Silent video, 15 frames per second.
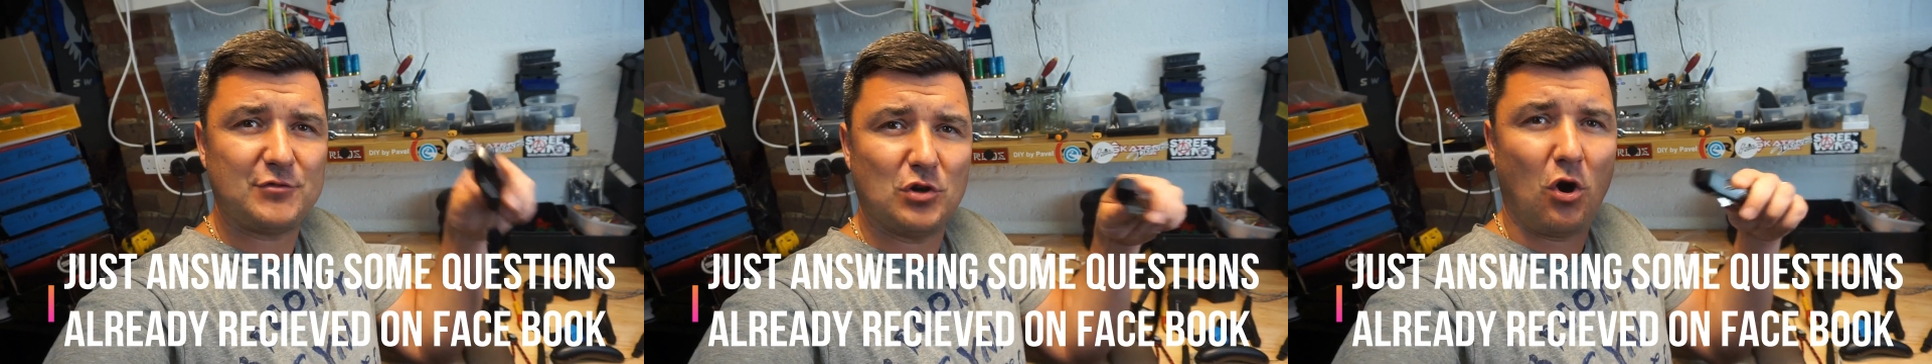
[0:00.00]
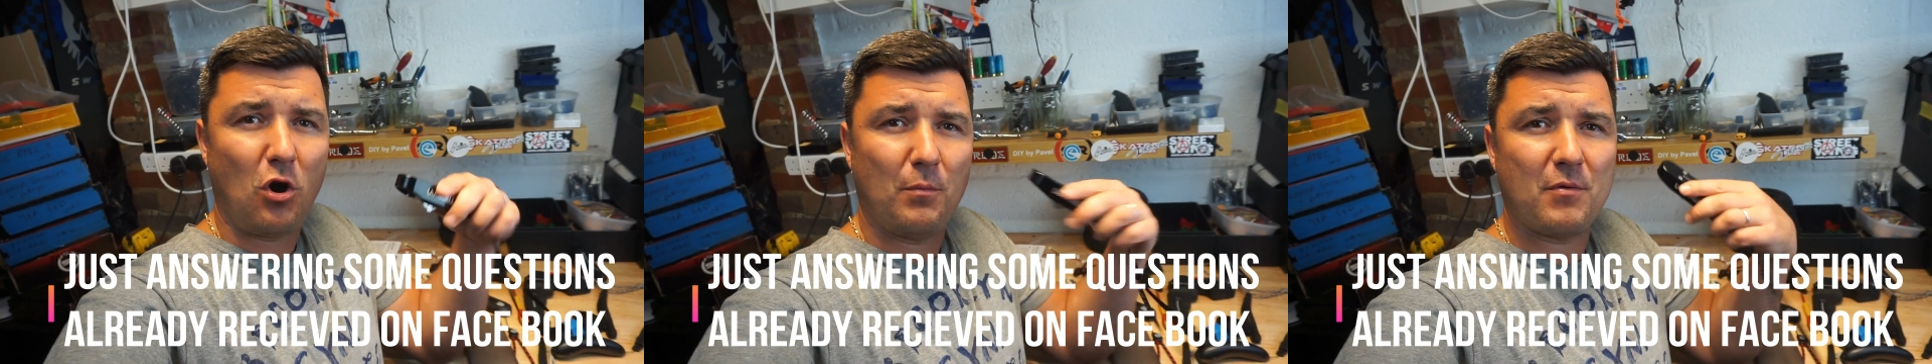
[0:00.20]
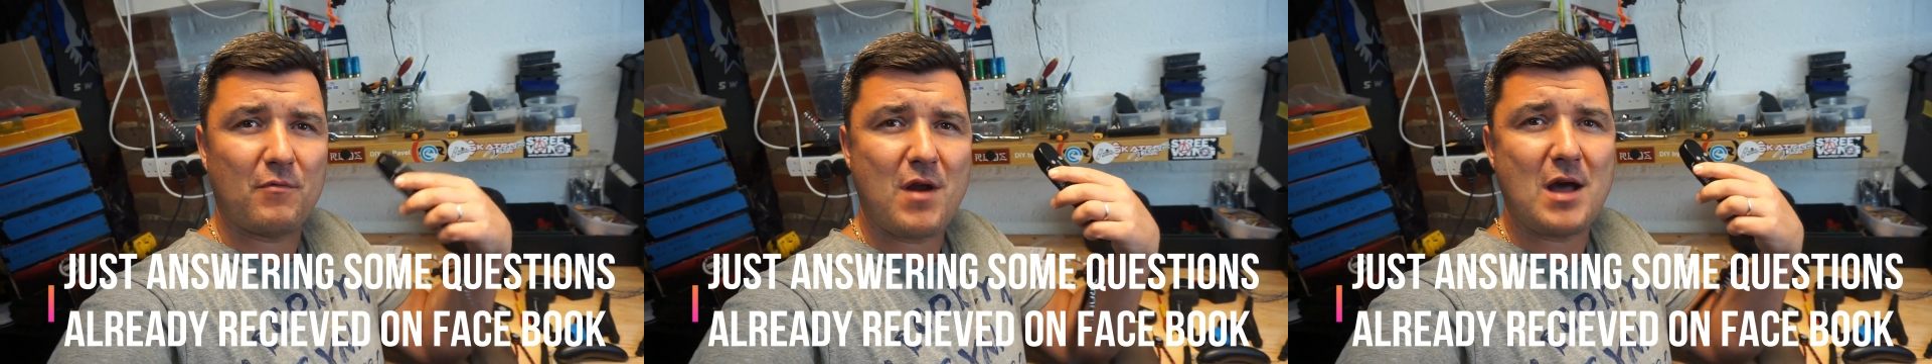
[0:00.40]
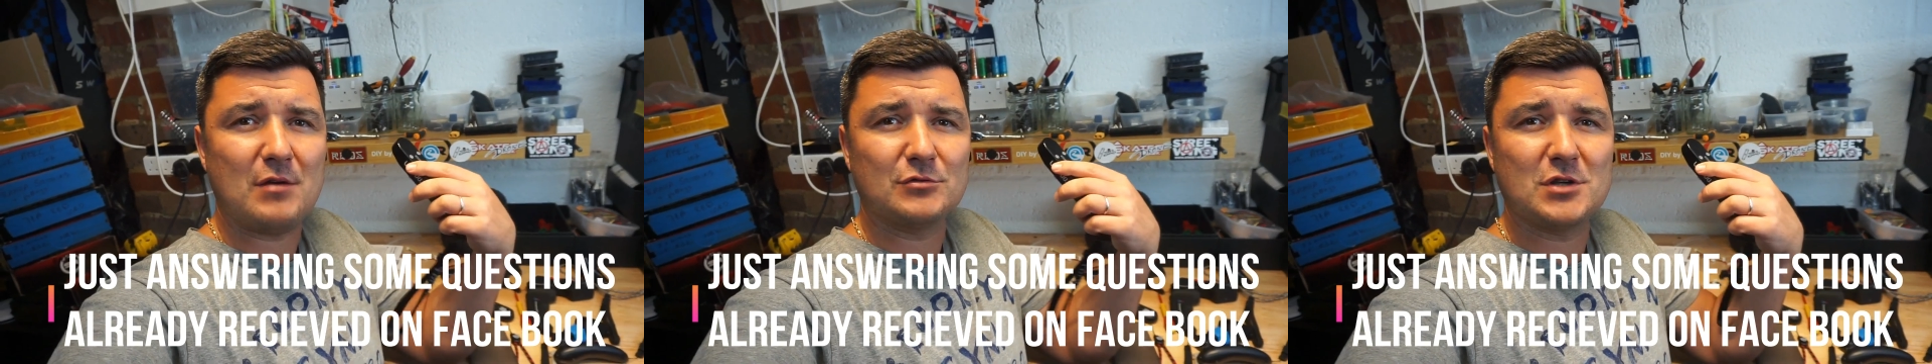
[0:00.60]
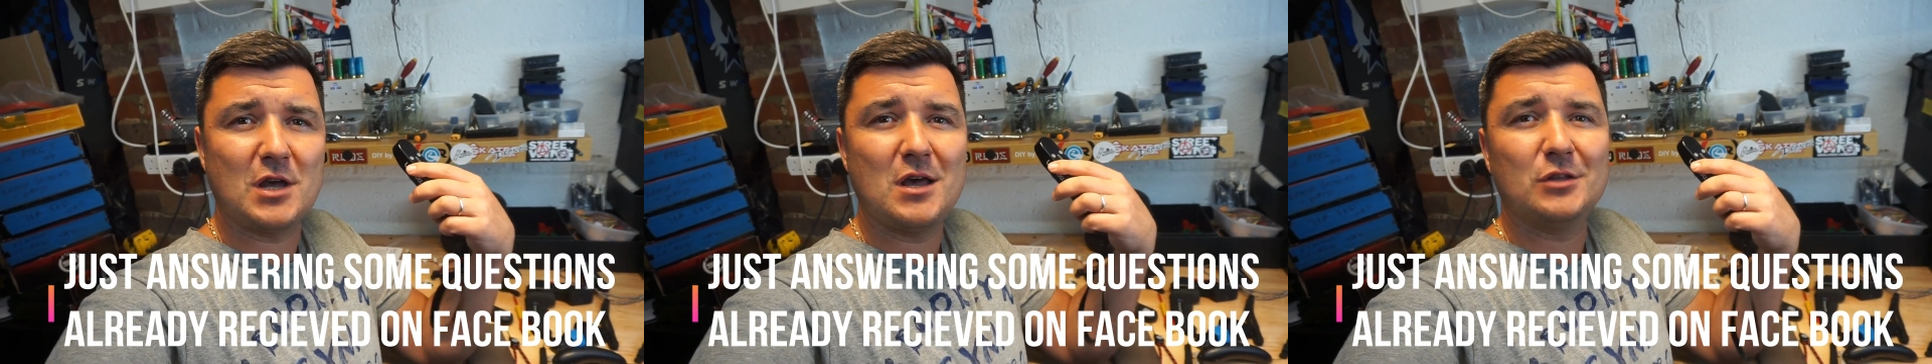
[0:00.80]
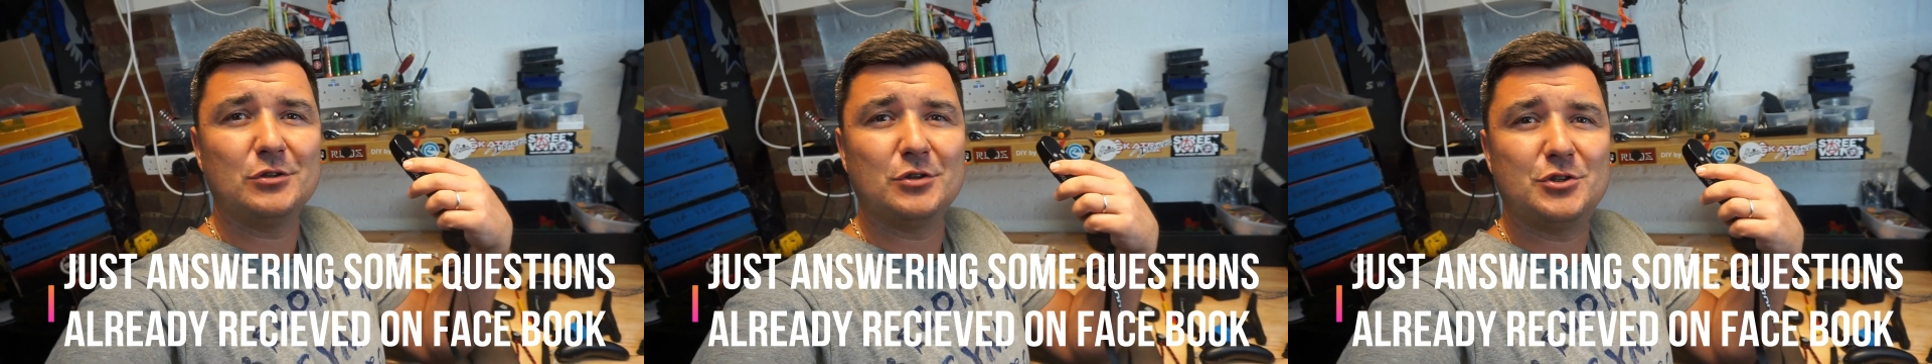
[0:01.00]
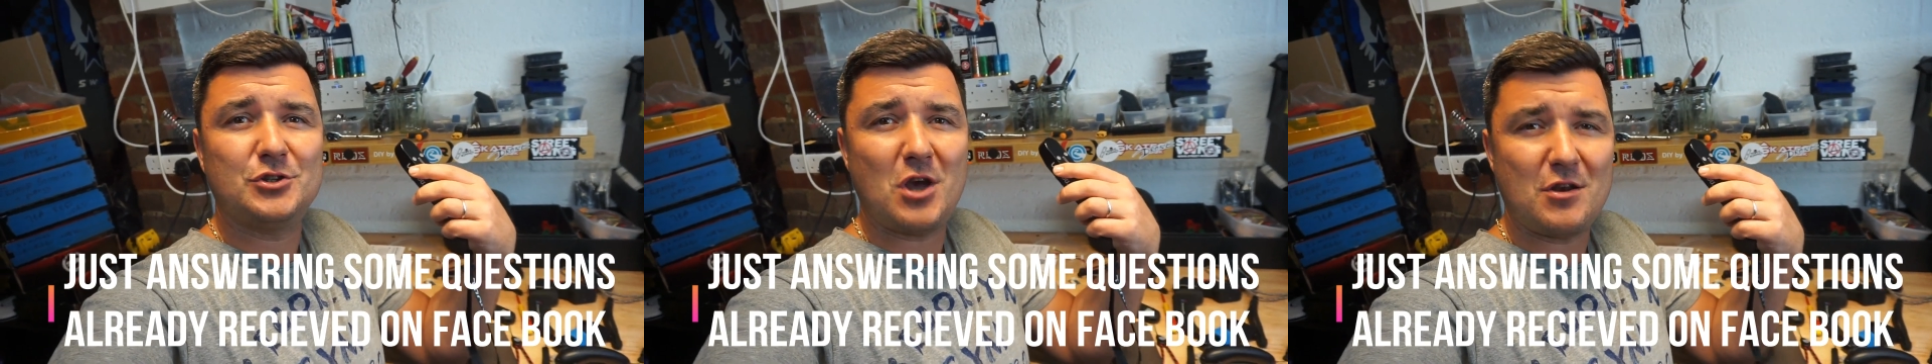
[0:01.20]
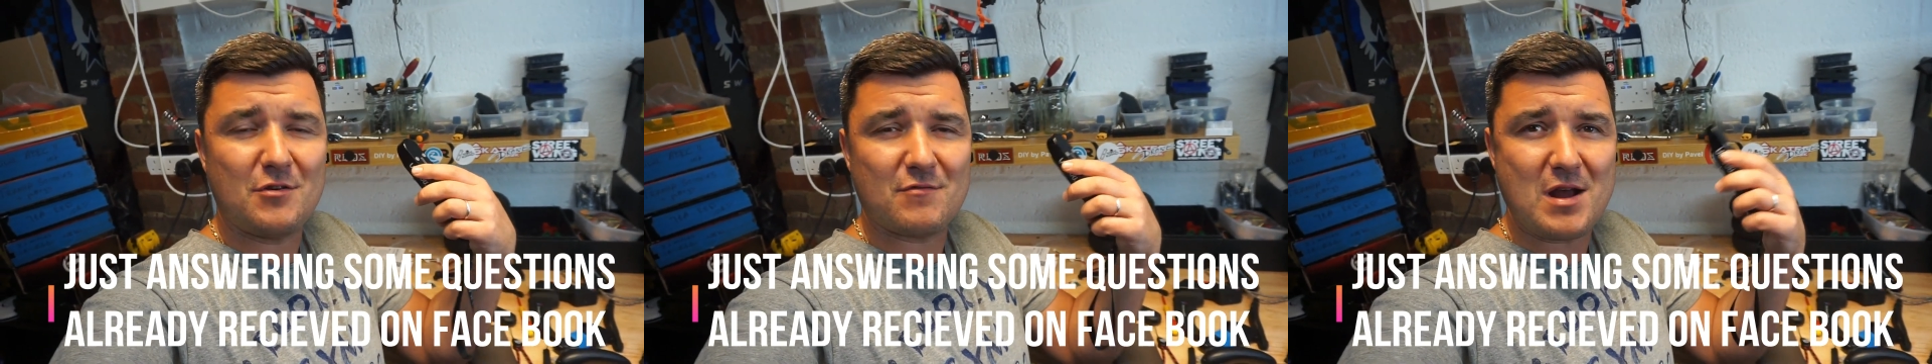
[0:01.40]
to hop around to
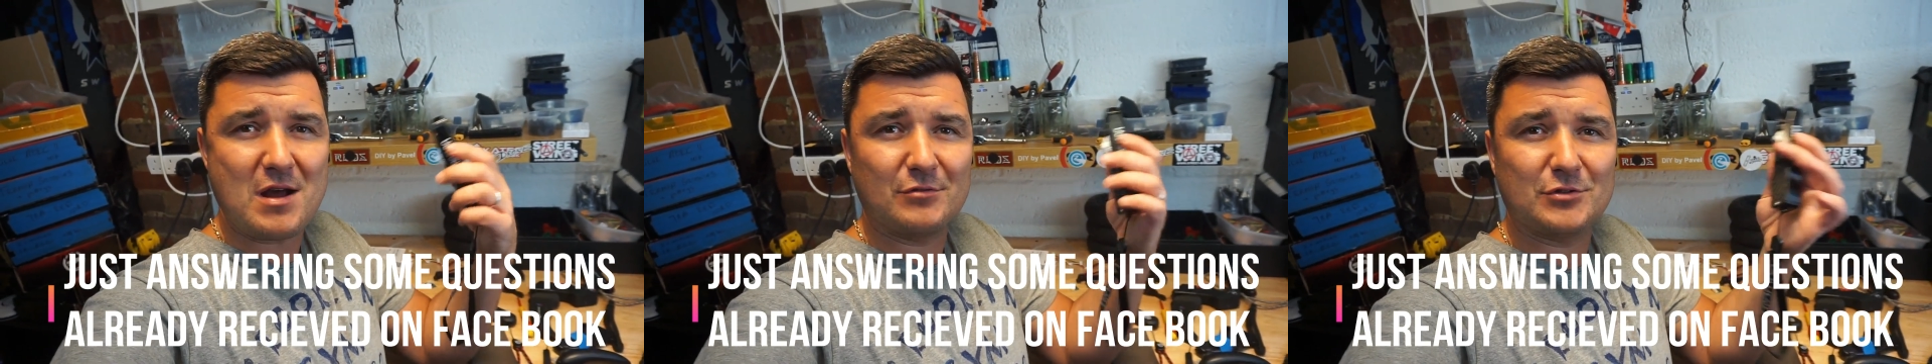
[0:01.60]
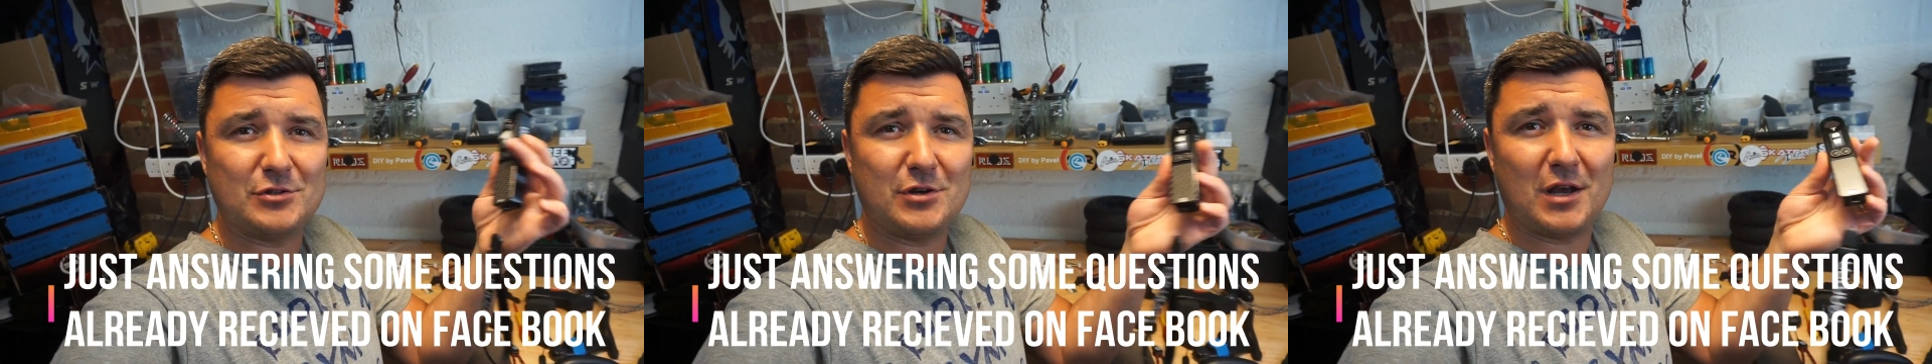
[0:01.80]
turn around.